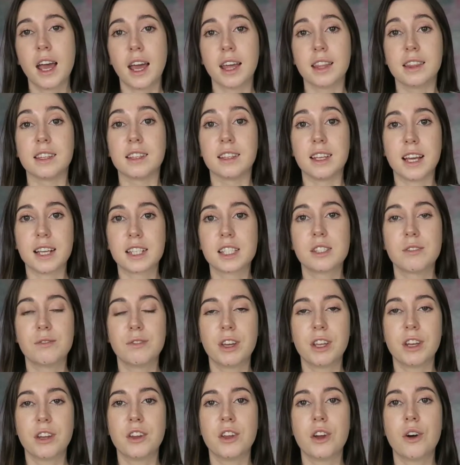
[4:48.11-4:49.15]
in the next
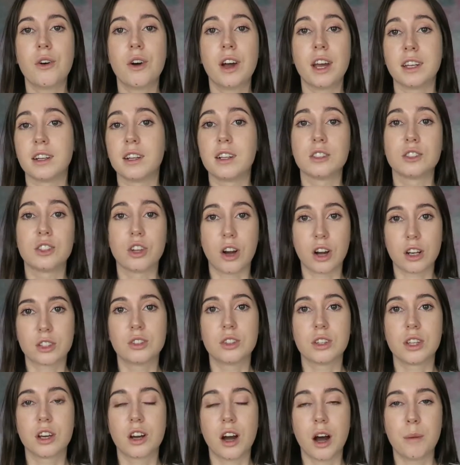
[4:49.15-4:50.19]
video and I'll talk
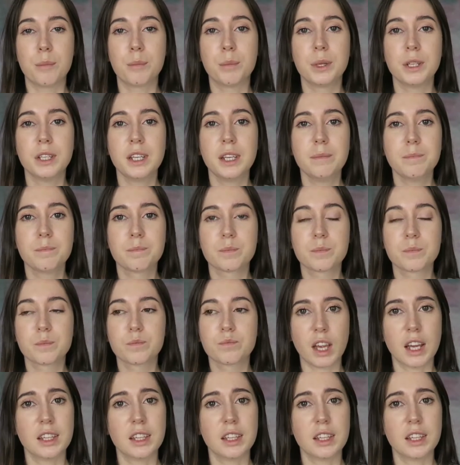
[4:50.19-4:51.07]
to the company.